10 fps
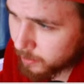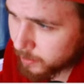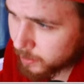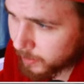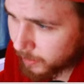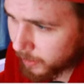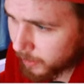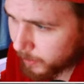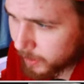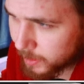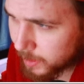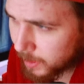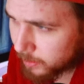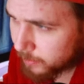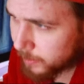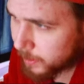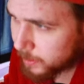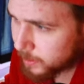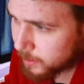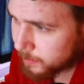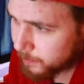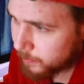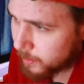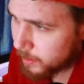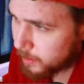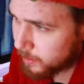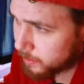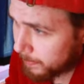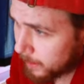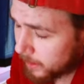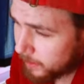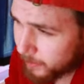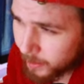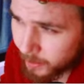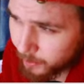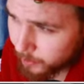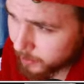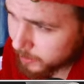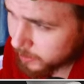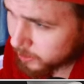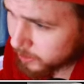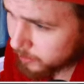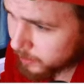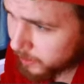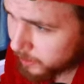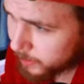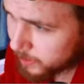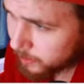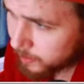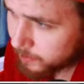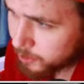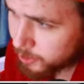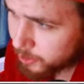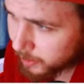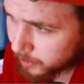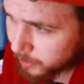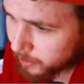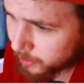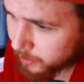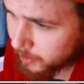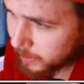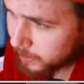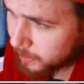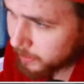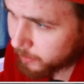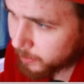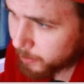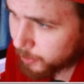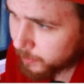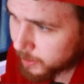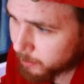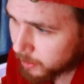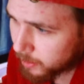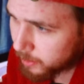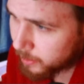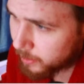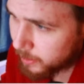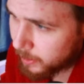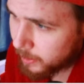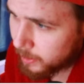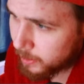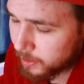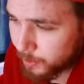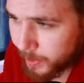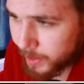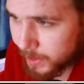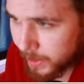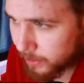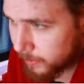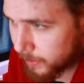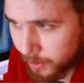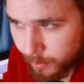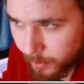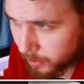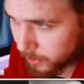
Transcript: So I think we can sacrifice here. If he ignores and just goes here, we still have check. And then the only move is to block. So we can sacrifice the rook.